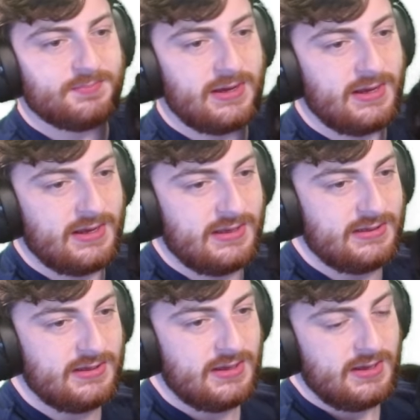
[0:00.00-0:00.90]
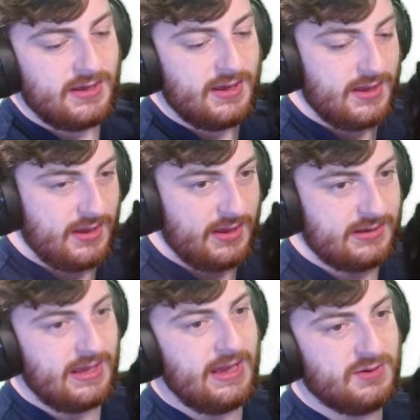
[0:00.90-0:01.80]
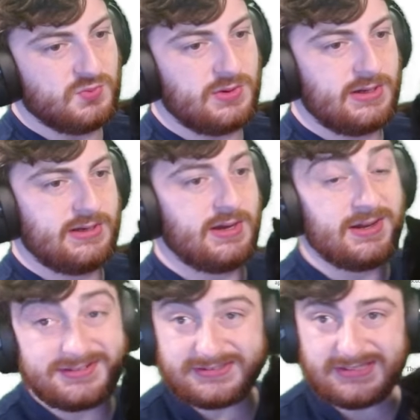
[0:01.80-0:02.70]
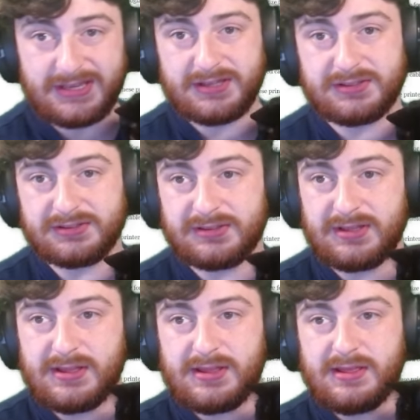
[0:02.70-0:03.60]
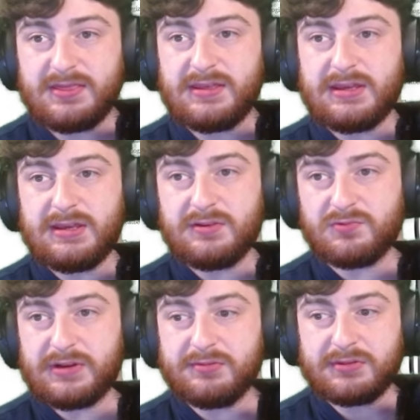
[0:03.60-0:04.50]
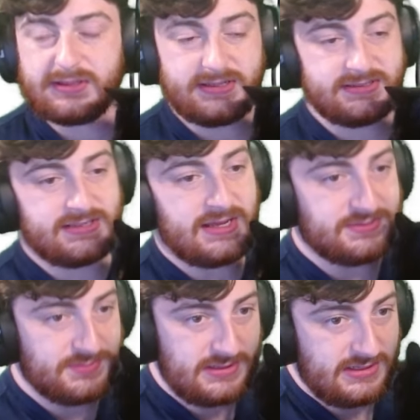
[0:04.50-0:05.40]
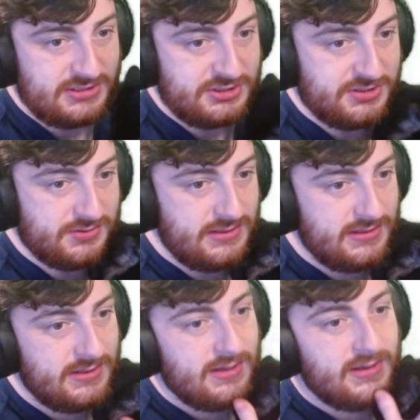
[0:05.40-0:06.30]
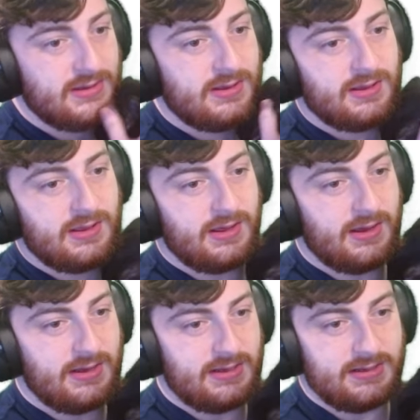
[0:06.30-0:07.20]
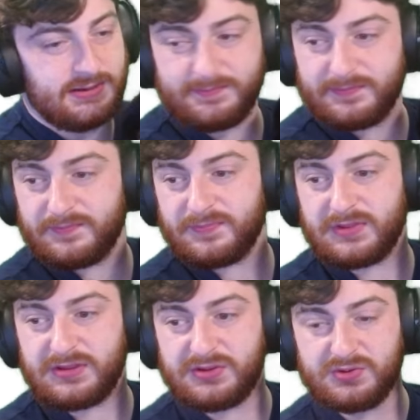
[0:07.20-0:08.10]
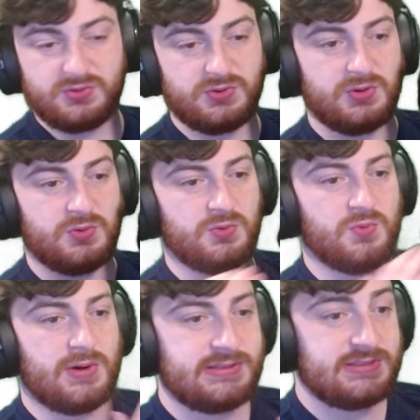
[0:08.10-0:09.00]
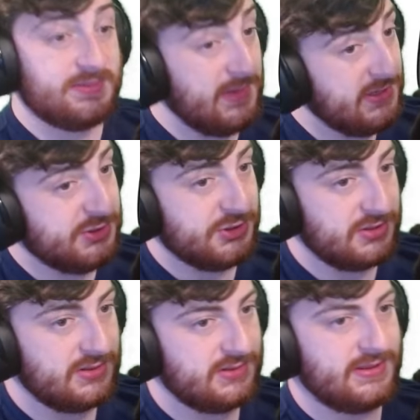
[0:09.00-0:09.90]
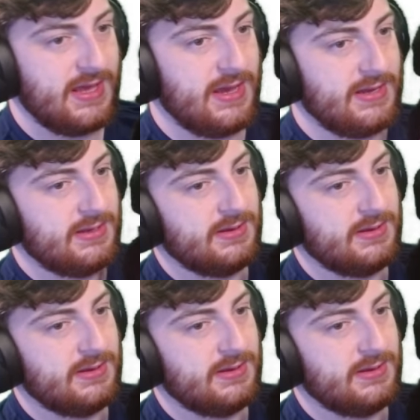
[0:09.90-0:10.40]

buy an A1 until the re-release has been issued. Uh, you want to make sure that